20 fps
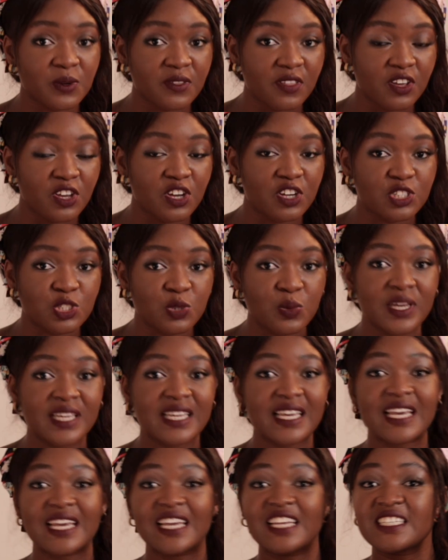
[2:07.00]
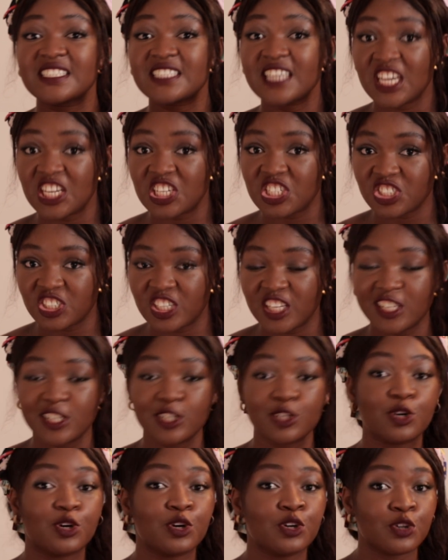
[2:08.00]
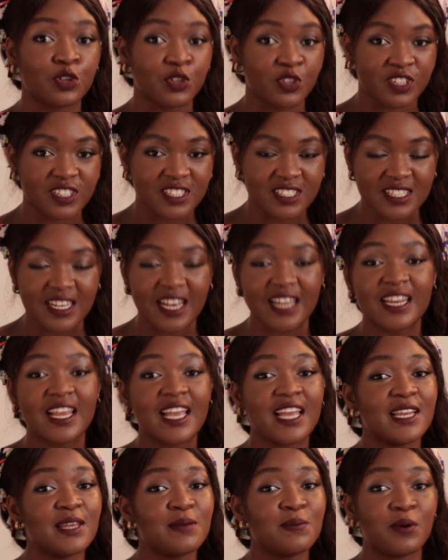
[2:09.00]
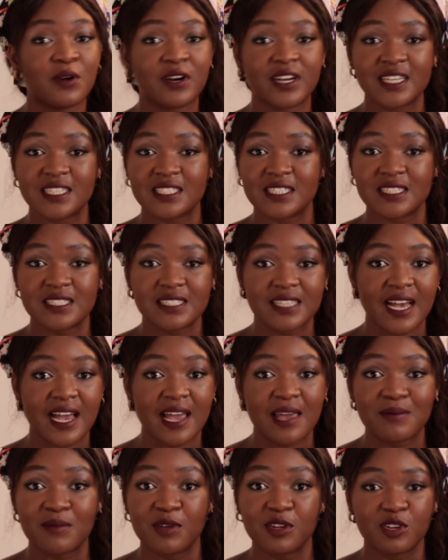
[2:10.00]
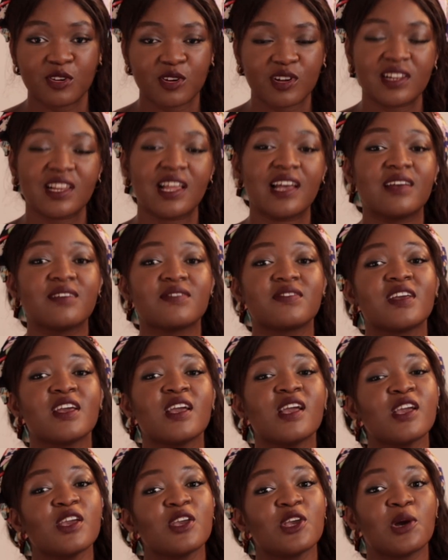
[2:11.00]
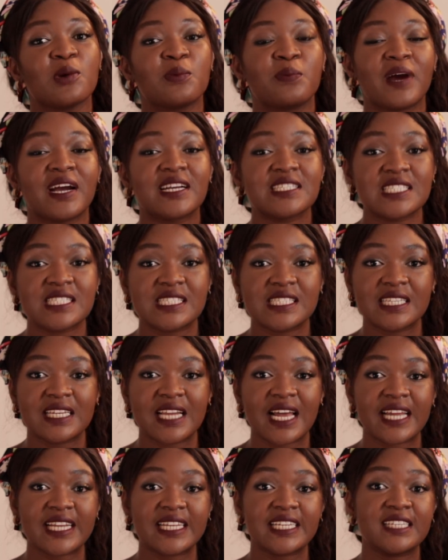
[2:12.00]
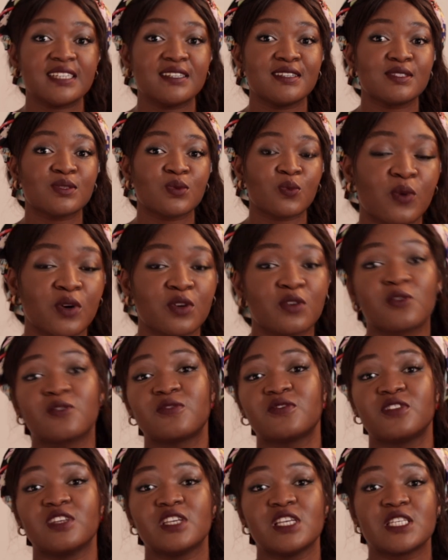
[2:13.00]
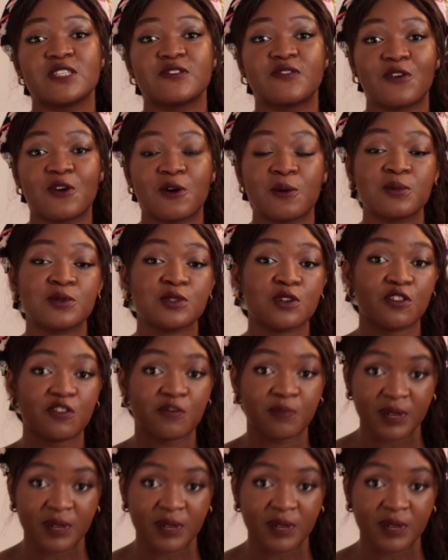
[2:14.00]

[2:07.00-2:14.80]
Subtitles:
whether you're doing it intentionally or not, at any point in time in your life, you're practicing at least one of these forms of